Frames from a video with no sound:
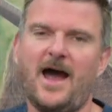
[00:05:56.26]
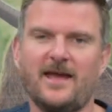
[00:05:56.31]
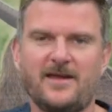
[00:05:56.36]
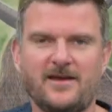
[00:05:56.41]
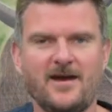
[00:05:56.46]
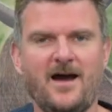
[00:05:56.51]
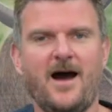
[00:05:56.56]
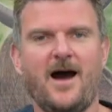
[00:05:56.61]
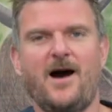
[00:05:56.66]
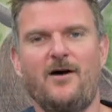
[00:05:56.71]
I
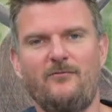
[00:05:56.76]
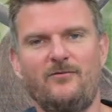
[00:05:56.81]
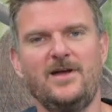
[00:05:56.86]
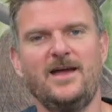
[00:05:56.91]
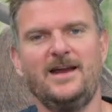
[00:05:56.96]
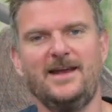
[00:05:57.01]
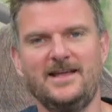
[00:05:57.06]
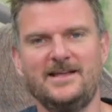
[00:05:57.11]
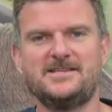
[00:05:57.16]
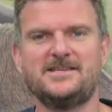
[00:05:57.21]
can't
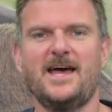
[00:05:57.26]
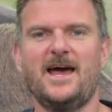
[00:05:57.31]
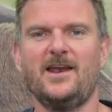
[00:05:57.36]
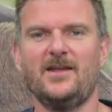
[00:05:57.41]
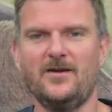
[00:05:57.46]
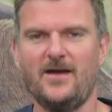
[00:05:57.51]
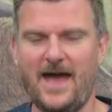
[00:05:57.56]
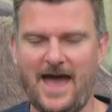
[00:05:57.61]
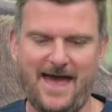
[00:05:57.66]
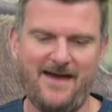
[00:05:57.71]
really tell
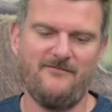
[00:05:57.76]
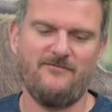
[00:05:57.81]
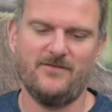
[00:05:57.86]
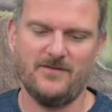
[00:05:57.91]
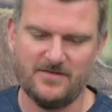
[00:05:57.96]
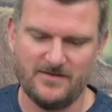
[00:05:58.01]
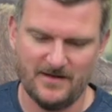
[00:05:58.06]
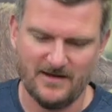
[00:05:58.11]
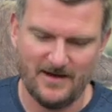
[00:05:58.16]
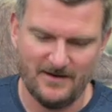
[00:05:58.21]
you
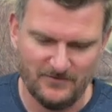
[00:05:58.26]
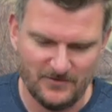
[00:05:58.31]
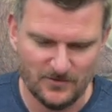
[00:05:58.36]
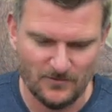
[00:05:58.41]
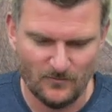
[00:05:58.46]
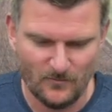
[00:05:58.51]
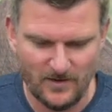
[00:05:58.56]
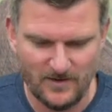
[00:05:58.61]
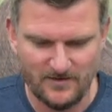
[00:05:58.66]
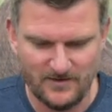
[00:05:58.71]
everything I've
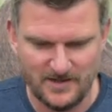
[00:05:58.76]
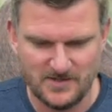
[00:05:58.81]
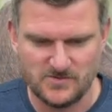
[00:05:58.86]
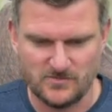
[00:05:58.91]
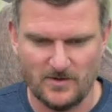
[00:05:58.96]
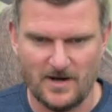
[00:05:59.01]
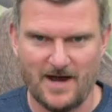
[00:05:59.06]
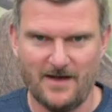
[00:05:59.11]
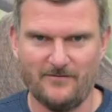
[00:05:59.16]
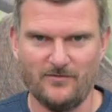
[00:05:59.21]
done with this
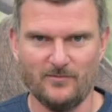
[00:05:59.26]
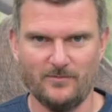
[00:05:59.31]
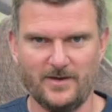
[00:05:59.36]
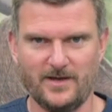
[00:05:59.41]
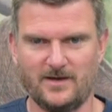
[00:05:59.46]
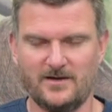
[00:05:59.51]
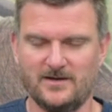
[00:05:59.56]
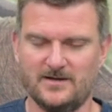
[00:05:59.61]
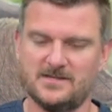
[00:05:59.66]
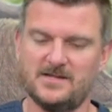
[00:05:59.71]
rifle
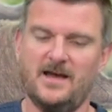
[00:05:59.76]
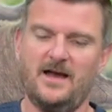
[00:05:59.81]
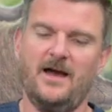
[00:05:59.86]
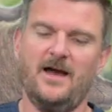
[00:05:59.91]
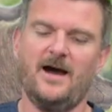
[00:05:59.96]
because